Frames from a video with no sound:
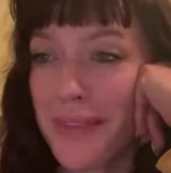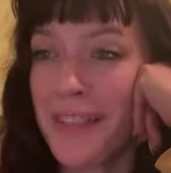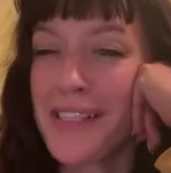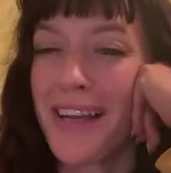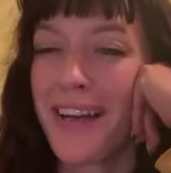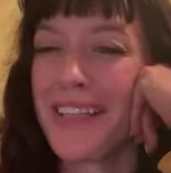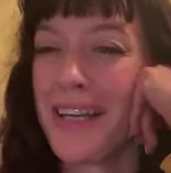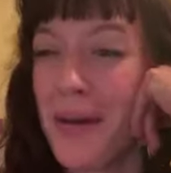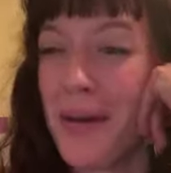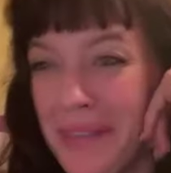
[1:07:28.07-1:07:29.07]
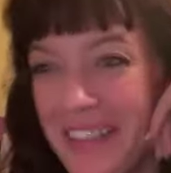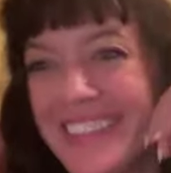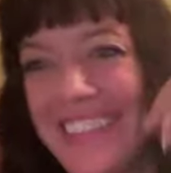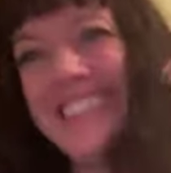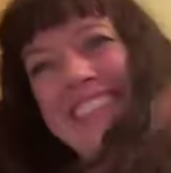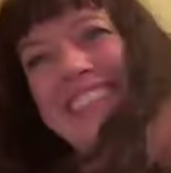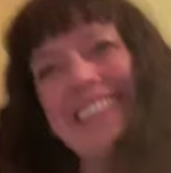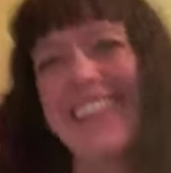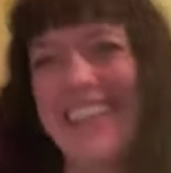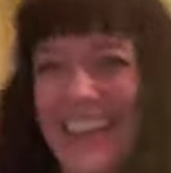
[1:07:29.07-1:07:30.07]
suck it up and
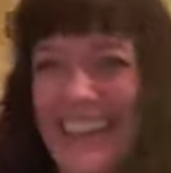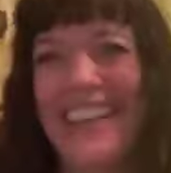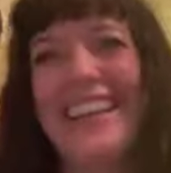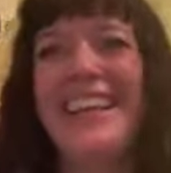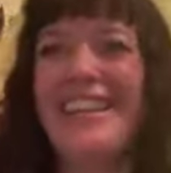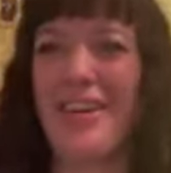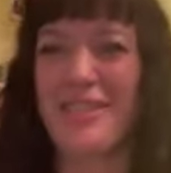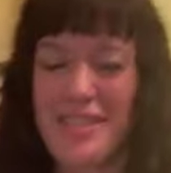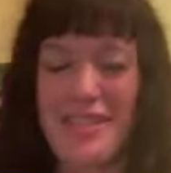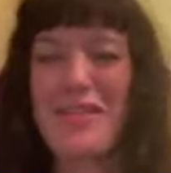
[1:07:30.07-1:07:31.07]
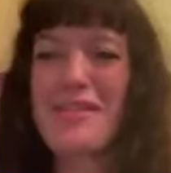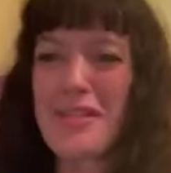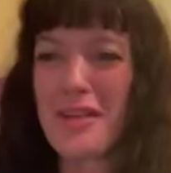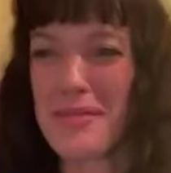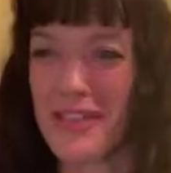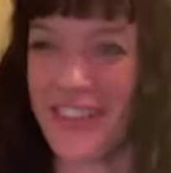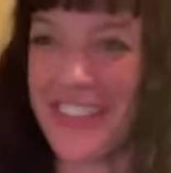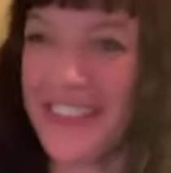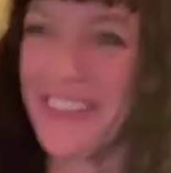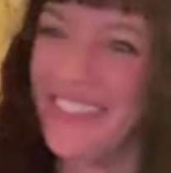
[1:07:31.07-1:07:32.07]
no stirrups for
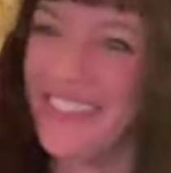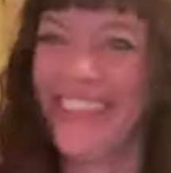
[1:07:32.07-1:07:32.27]
you.